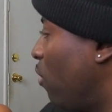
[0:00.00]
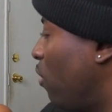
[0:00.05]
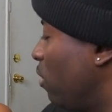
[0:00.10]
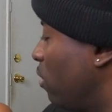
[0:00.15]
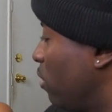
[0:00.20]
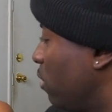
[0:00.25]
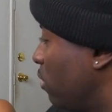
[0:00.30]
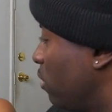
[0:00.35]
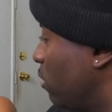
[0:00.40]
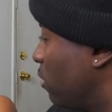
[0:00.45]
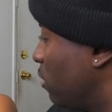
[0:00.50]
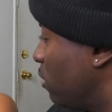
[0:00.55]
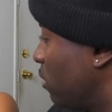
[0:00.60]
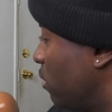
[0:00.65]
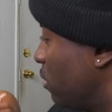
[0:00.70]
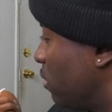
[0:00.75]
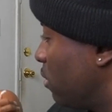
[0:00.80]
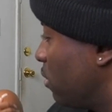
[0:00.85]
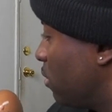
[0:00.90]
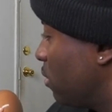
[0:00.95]

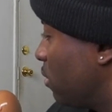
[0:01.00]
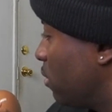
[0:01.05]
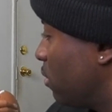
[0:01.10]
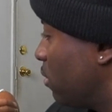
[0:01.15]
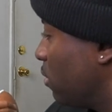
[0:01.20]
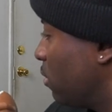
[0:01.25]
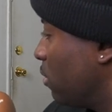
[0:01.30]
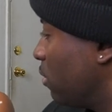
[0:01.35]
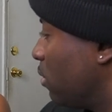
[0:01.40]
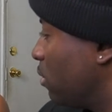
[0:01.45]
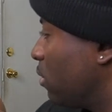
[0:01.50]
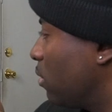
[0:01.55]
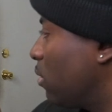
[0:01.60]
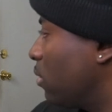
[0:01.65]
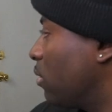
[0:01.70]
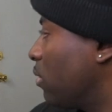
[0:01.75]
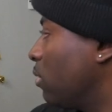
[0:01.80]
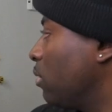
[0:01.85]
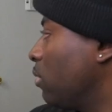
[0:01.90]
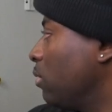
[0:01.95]

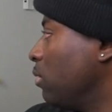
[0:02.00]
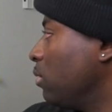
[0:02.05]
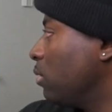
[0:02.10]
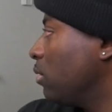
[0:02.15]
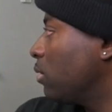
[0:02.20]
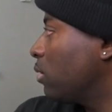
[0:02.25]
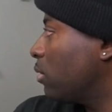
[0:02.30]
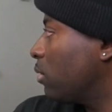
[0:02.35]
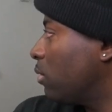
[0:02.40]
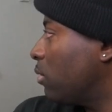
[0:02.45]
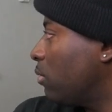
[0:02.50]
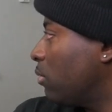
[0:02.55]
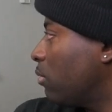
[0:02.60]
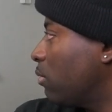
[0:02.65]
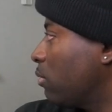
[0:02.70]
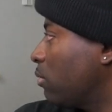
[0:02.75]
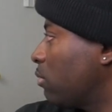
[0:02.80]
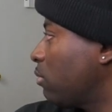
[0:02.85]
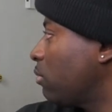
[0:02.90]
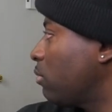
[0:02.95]

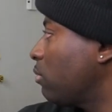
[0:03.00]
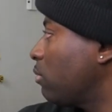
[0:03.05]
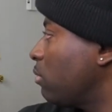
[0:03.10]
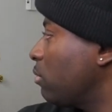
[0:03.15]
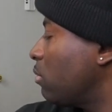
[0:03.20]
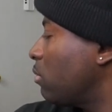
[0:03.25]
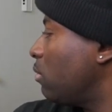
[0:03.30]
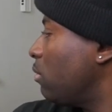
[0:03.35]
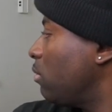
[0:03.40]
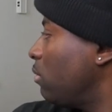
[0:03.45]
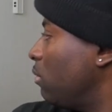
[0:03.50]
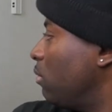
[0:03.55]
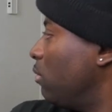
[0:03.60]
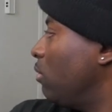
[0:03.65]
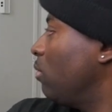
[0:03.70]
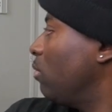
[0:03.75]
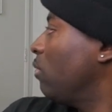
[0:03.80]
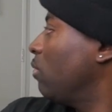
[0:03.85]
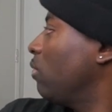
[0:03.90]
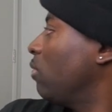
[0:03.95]

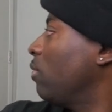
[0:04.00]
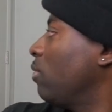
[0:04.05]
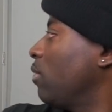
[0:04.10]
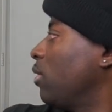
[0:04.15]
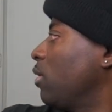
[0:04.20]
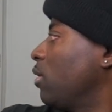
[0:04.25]
(silent)